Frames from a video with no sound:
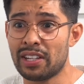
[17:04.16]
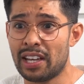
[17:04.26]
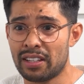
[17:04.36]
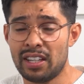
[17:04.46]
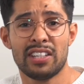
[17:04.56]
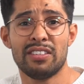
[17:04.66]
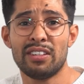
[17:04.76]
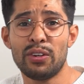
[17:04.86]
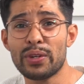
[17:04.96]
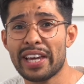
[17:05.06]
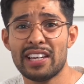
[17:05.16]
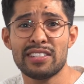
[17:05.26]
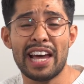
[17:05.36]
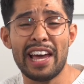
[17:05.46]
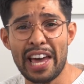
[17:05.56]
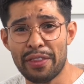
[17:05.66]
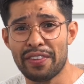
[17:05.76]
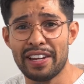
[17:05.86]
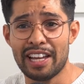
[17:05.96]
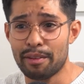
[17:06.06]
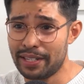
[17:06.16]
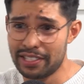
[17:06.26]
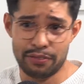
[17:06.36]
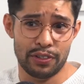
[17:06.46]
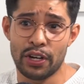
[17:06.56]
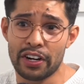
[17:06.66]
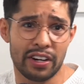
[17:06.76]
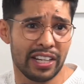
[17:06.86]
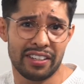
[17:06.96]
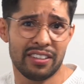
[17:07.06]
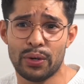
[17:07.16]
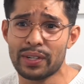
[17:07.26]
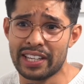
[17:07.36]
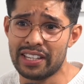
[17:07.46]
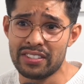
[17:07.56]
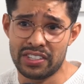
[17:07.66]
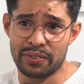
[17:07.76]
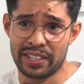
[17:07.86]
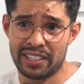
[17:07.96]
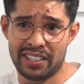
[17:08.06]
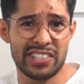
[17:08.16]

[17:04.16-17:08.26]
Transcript: you like, who cares, Anthony Albanese, if you're not on it? No one cares, generally.